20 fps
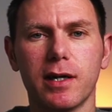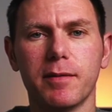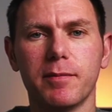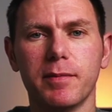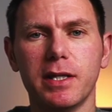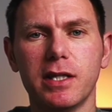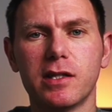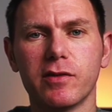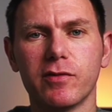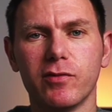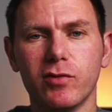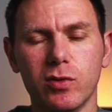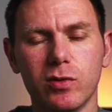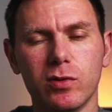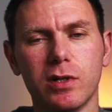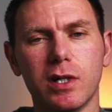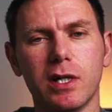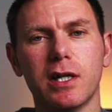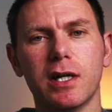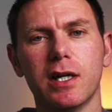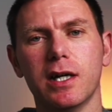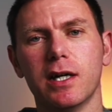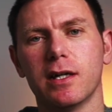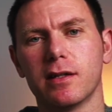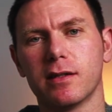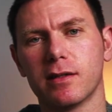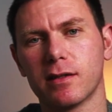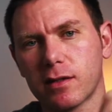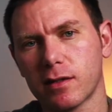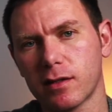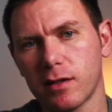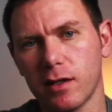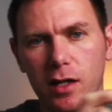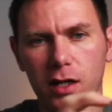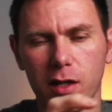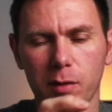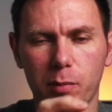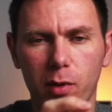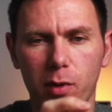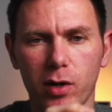interval, and
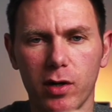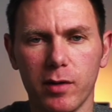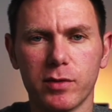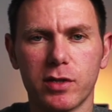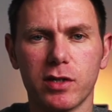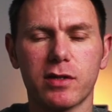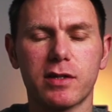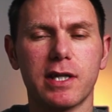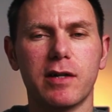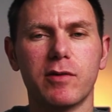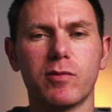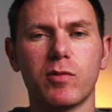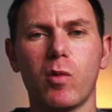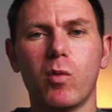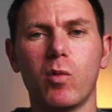at the bottom just tell